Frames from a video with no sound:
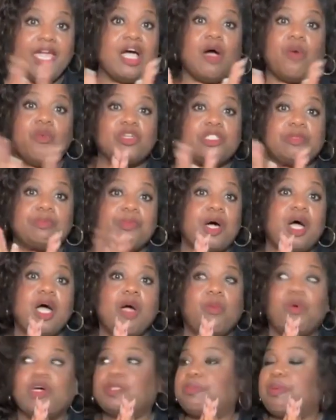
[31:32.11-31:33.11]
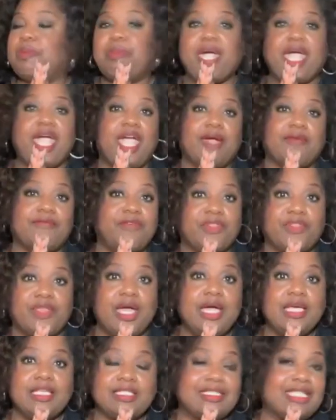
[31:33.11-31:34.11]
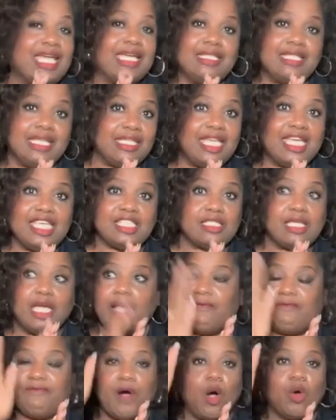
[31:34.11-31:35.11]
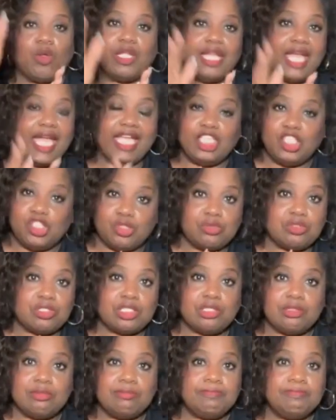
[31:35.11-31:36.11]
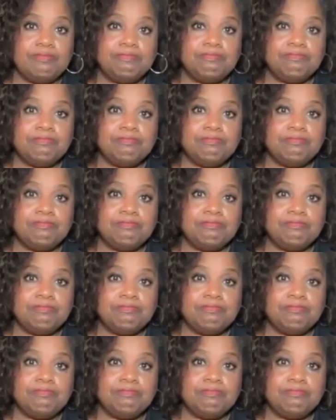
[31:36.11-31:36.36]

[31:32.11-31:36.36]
Hell was, was prepared for the Satan and his fallen angels.